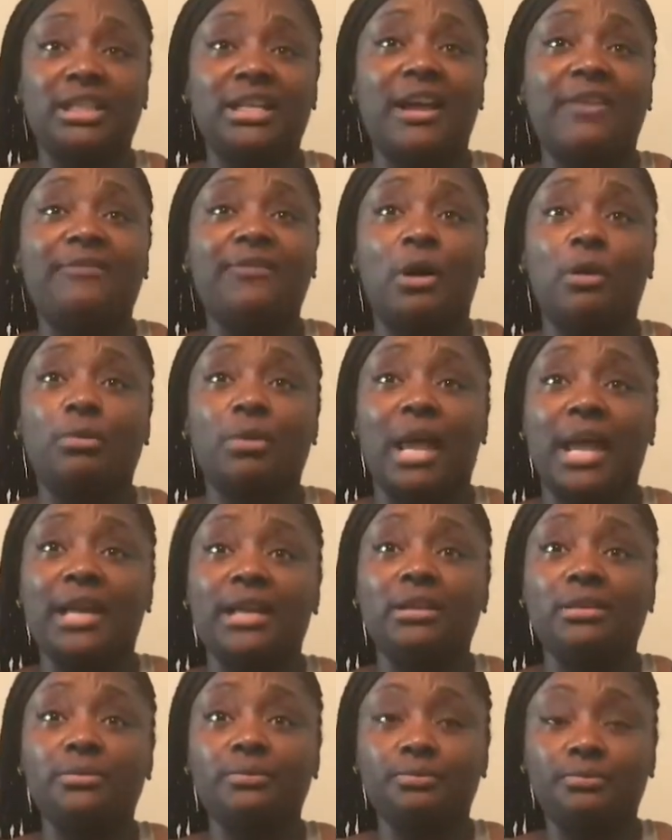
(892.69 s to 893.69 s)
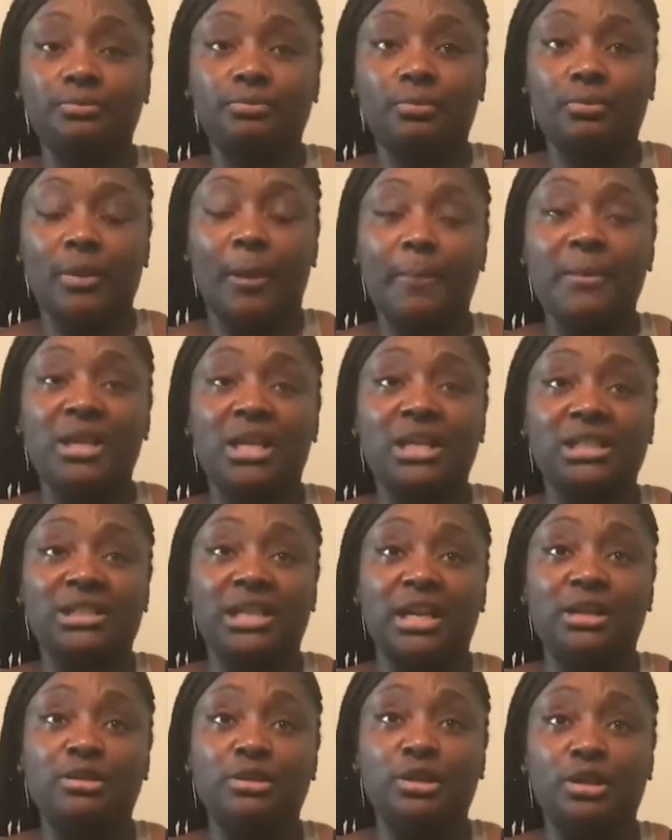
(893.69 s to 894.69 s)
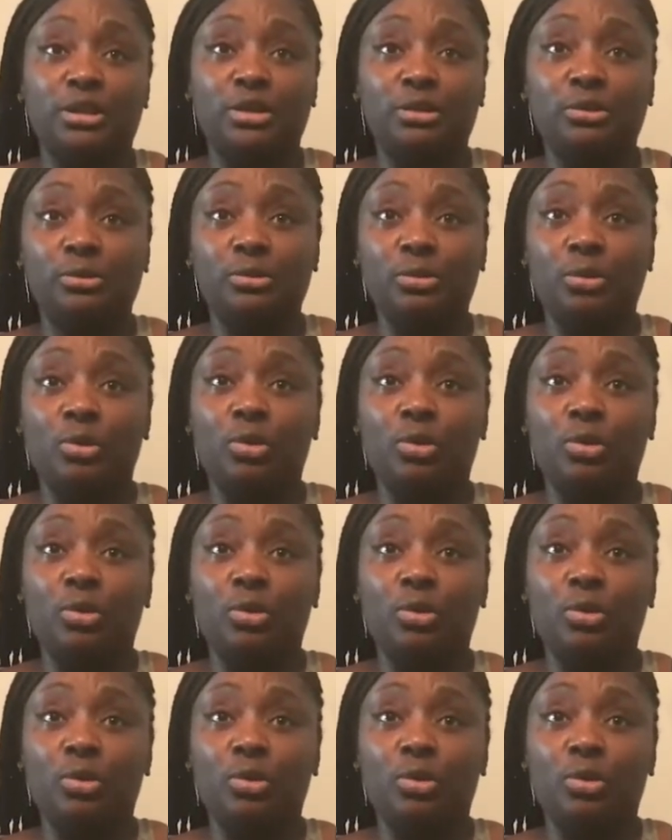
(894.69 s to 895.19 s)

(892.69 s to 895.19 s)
And I felt like because I knew,